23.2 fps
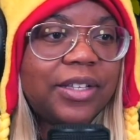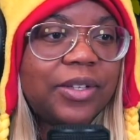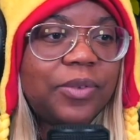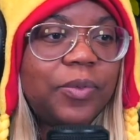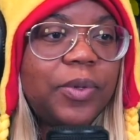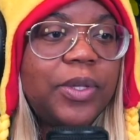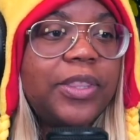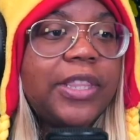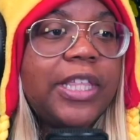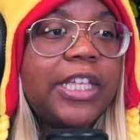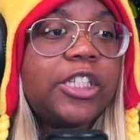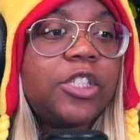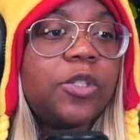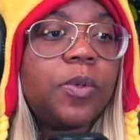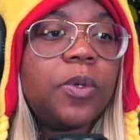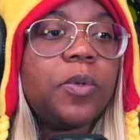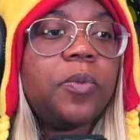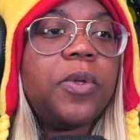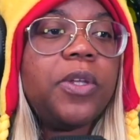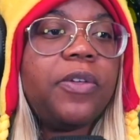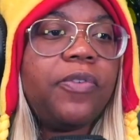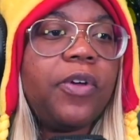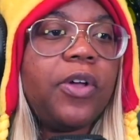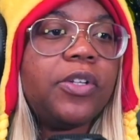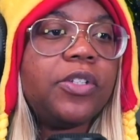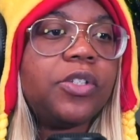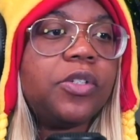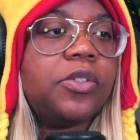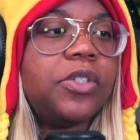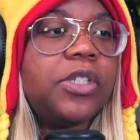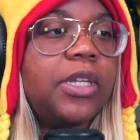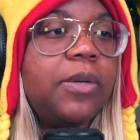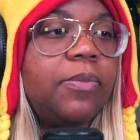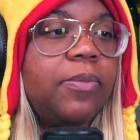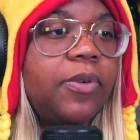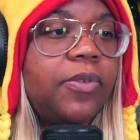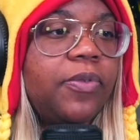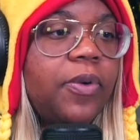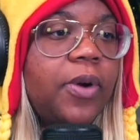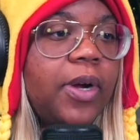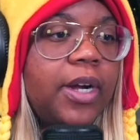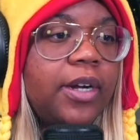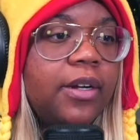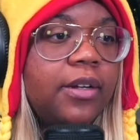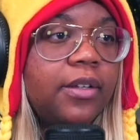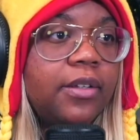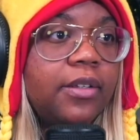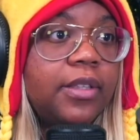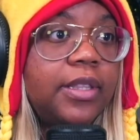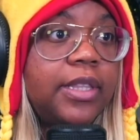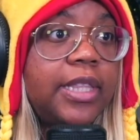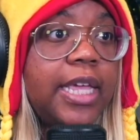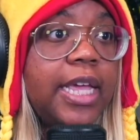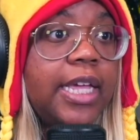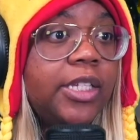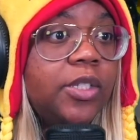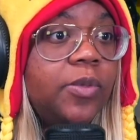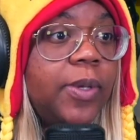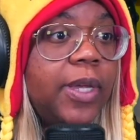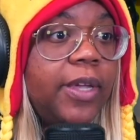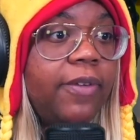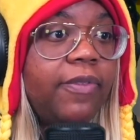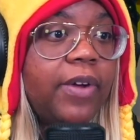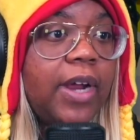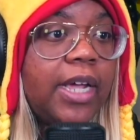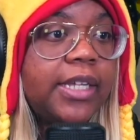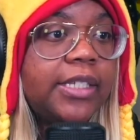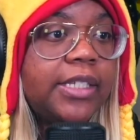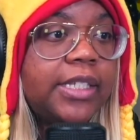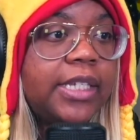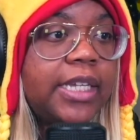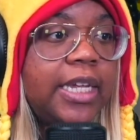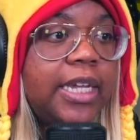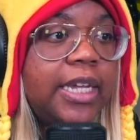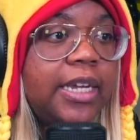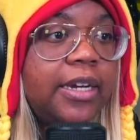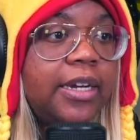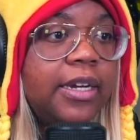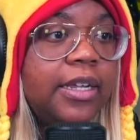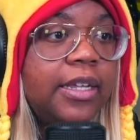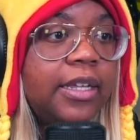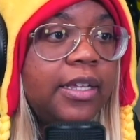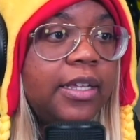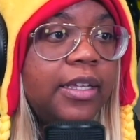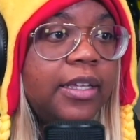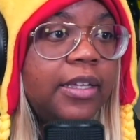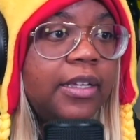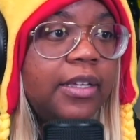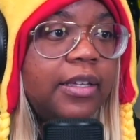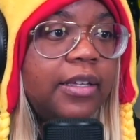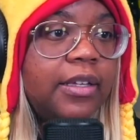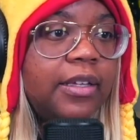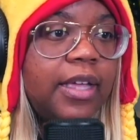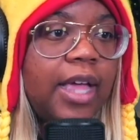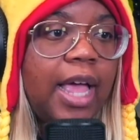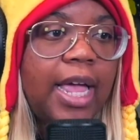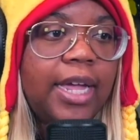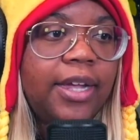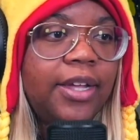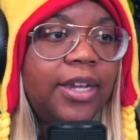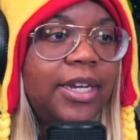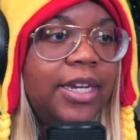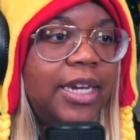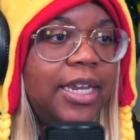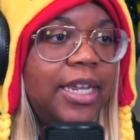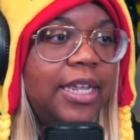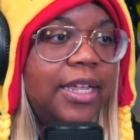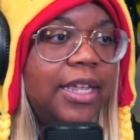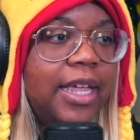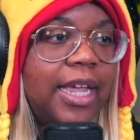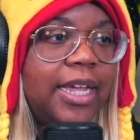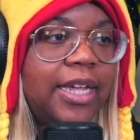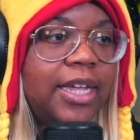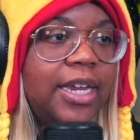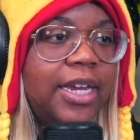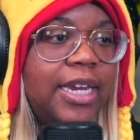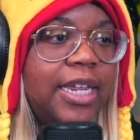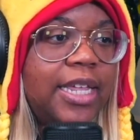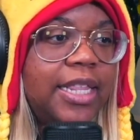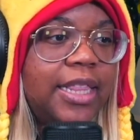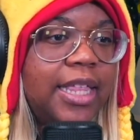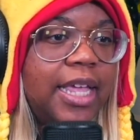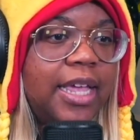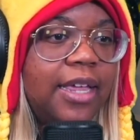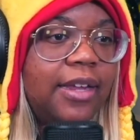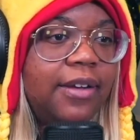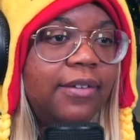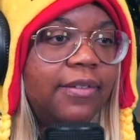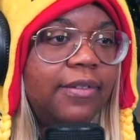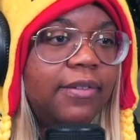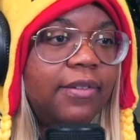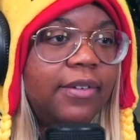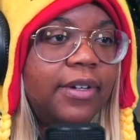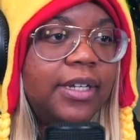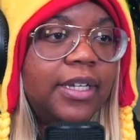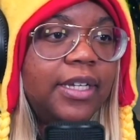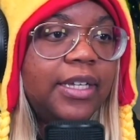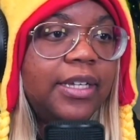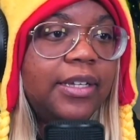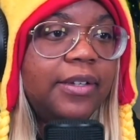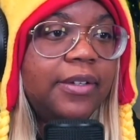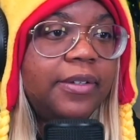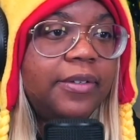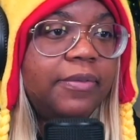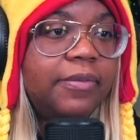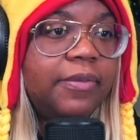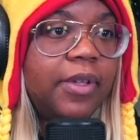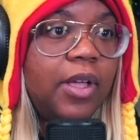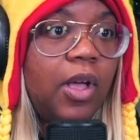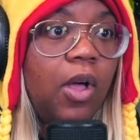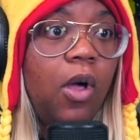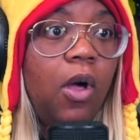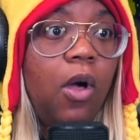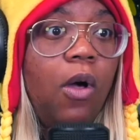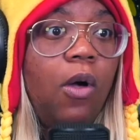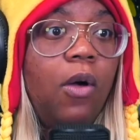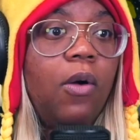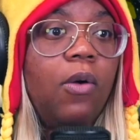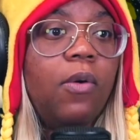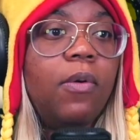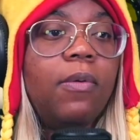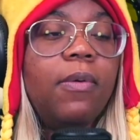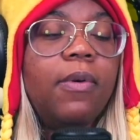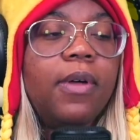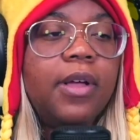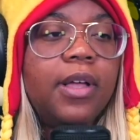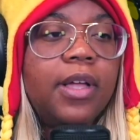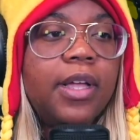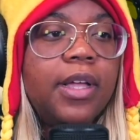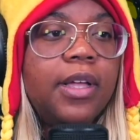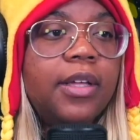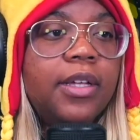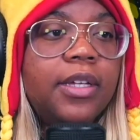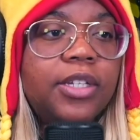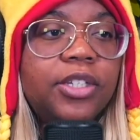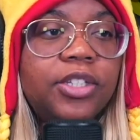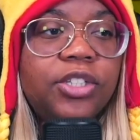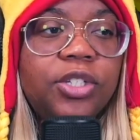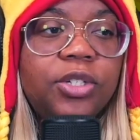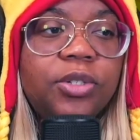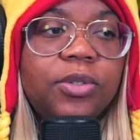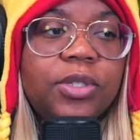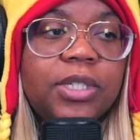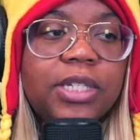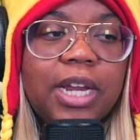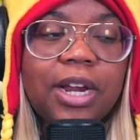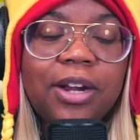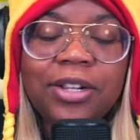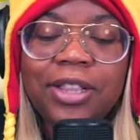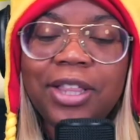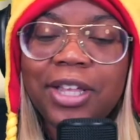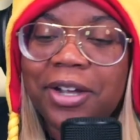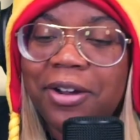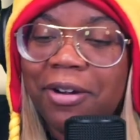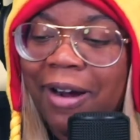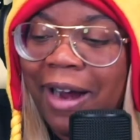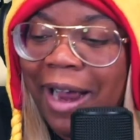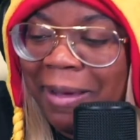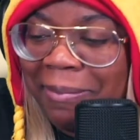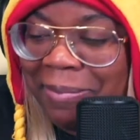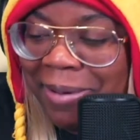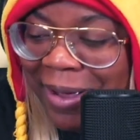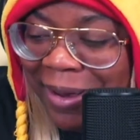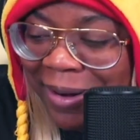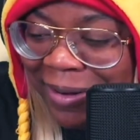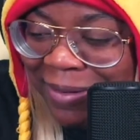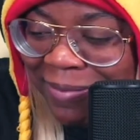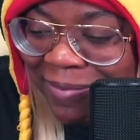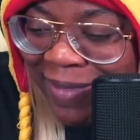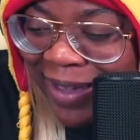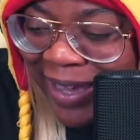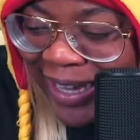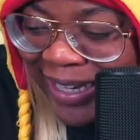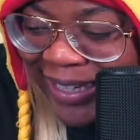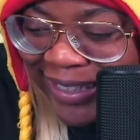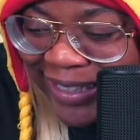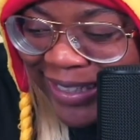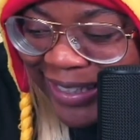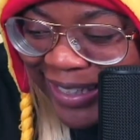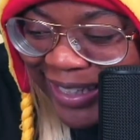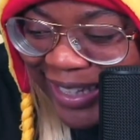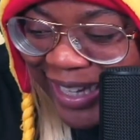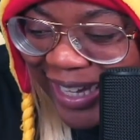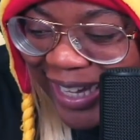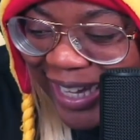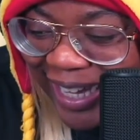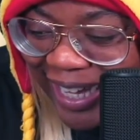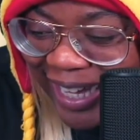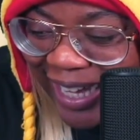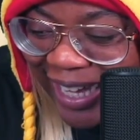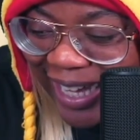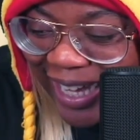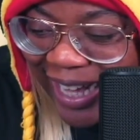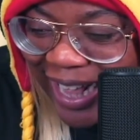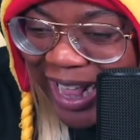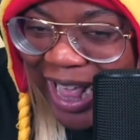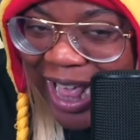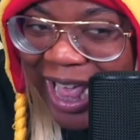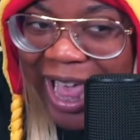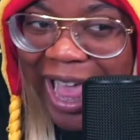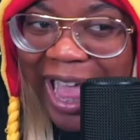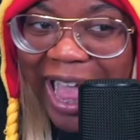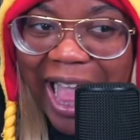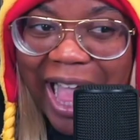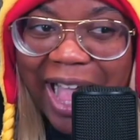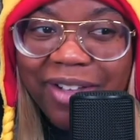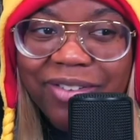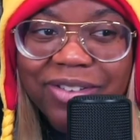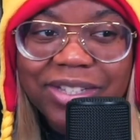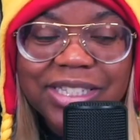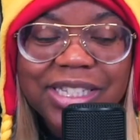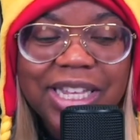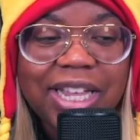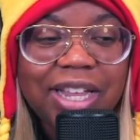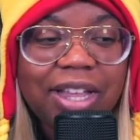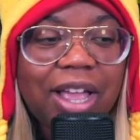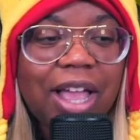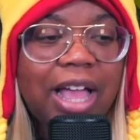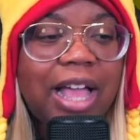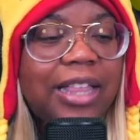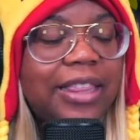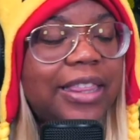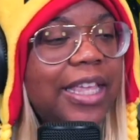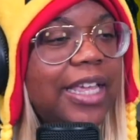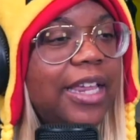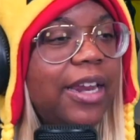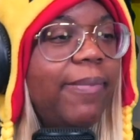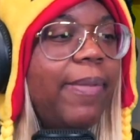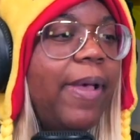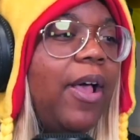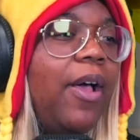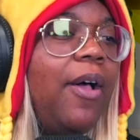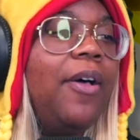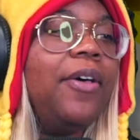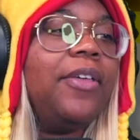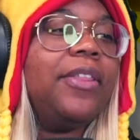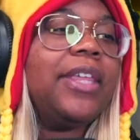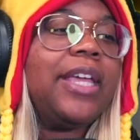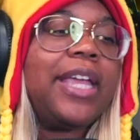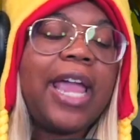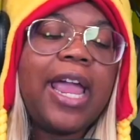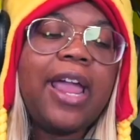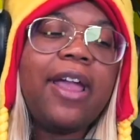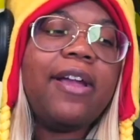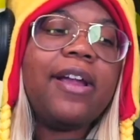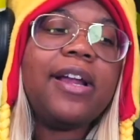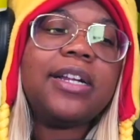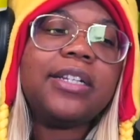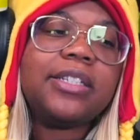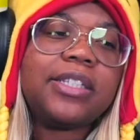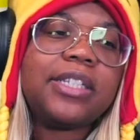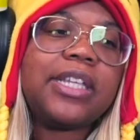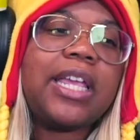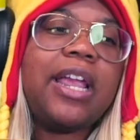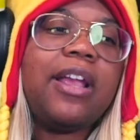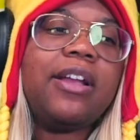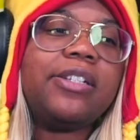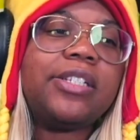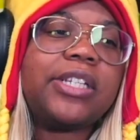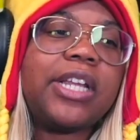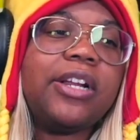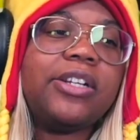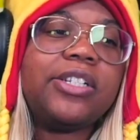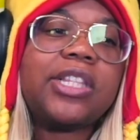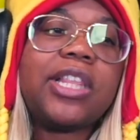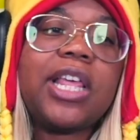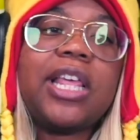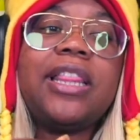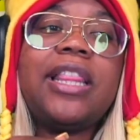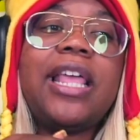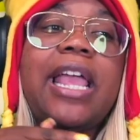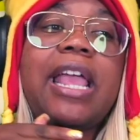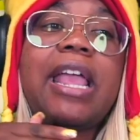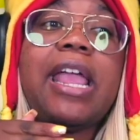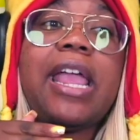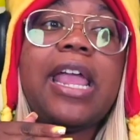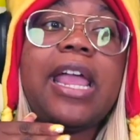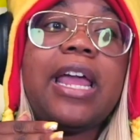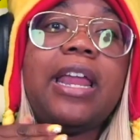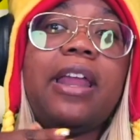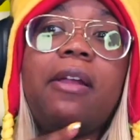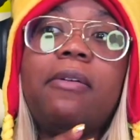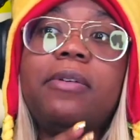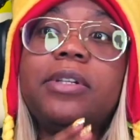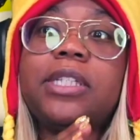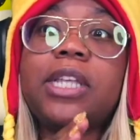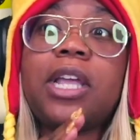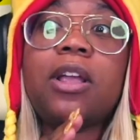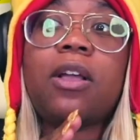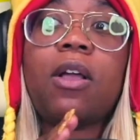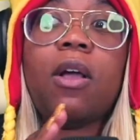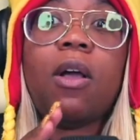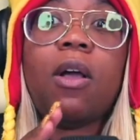This one we've also seen before. This we have not seen. I can eat that. Oh, you scared the crap out of me. I was like thinking about, oh, the carrots. Then the hand, I was like,